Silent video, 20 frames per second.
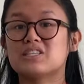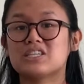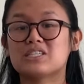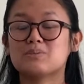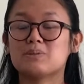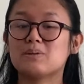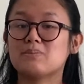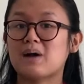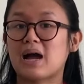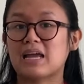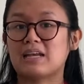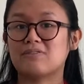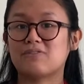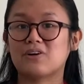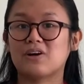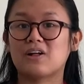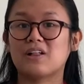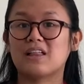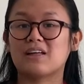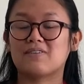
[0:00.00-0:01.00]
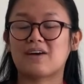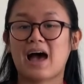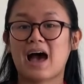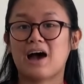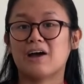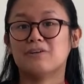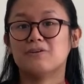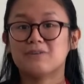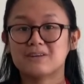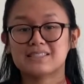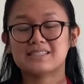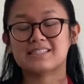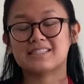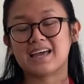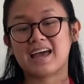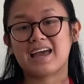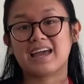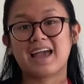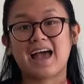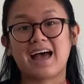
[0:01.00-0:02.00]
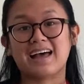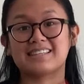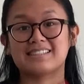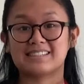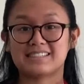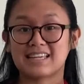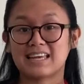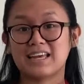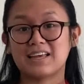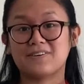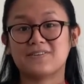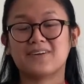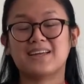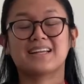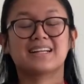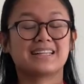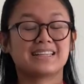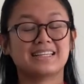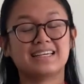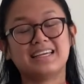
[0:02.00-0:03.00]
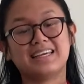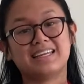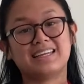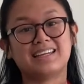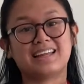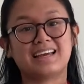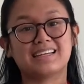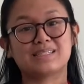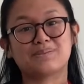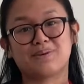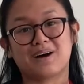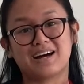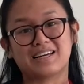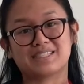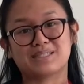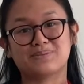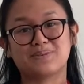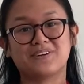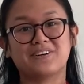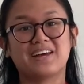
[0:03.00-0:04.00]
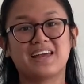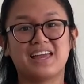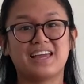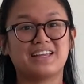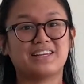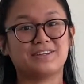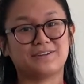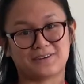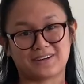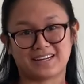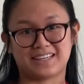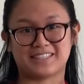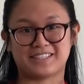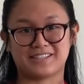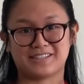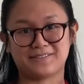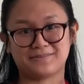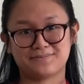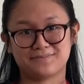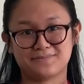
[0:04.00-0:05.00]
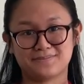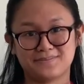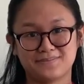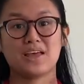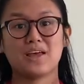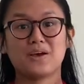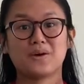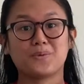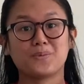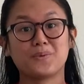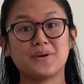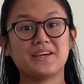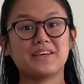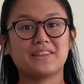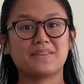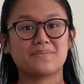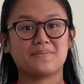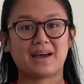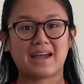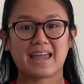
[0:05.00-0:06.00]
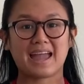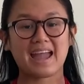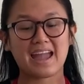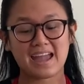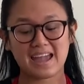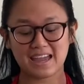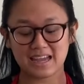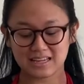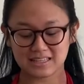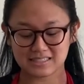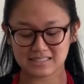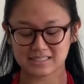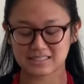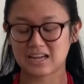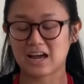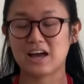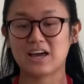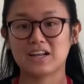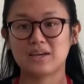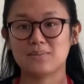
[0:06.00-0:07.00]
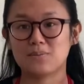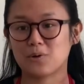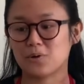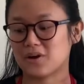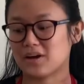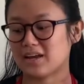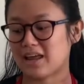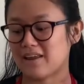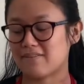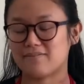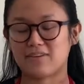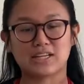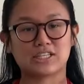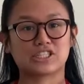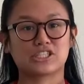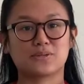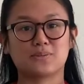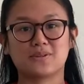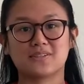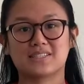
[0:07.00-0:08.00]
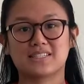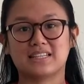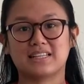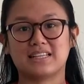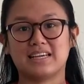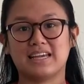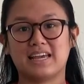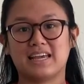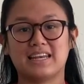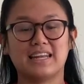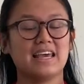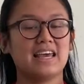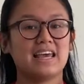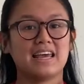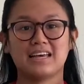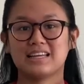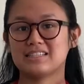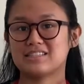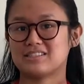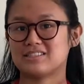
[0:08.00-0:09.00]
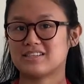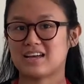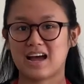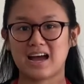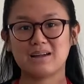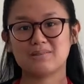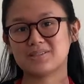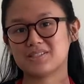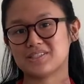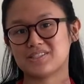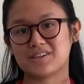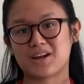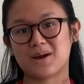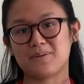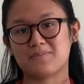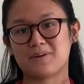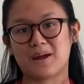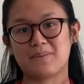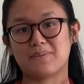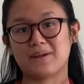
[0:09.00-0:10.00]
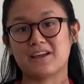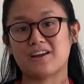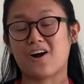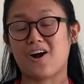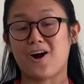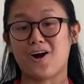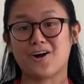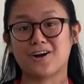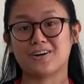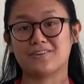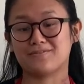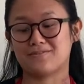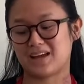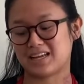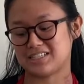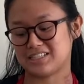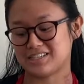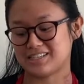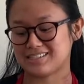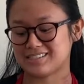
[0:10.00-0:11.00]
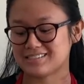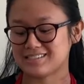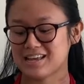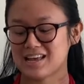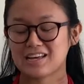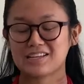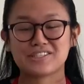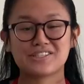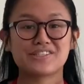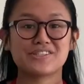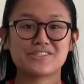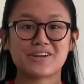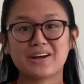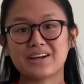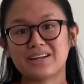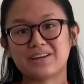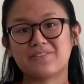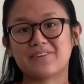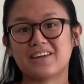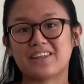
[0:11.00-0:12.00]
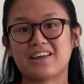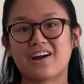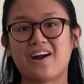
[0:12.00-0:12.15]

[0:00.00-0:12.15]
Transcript: just be mindful of how you can stay as safe and clean as possible in your kitchen. With my hands, cutting board, and vegetables clean, it's time to start prepping our veggies, starting with